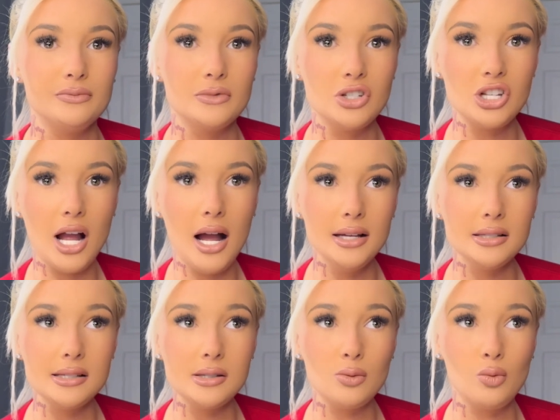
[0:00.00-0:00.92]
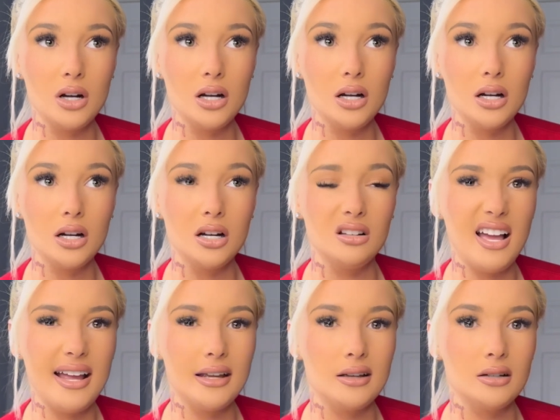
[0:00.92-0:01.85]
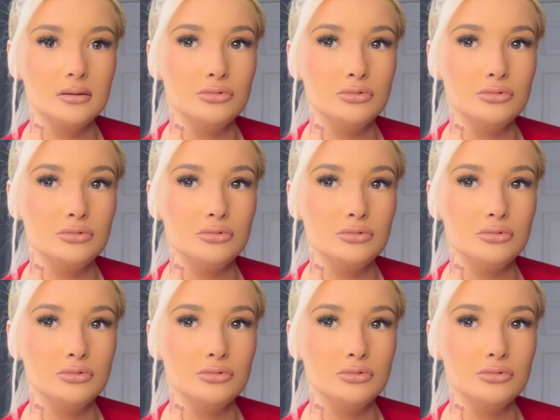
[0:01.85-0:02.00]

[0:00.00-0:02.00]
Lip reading: shots were like